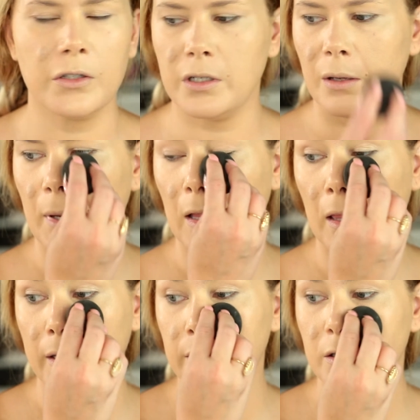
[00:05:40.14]
Turn down my
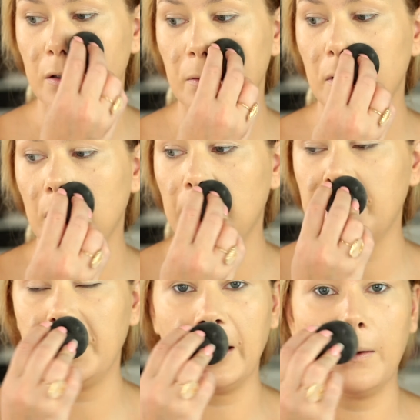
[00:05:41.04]
light so
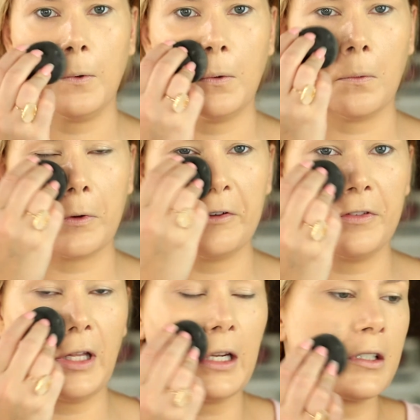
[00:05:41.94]
hopefully it won't
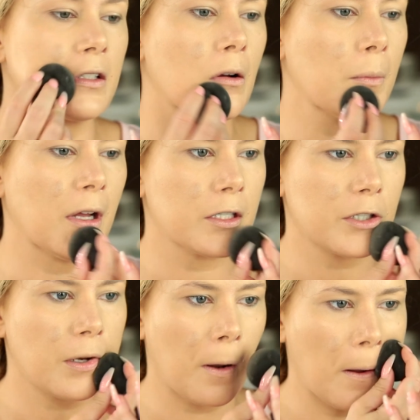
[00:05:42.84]
reflect so
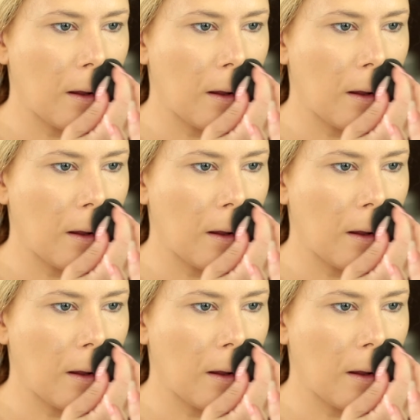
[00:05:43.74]
much.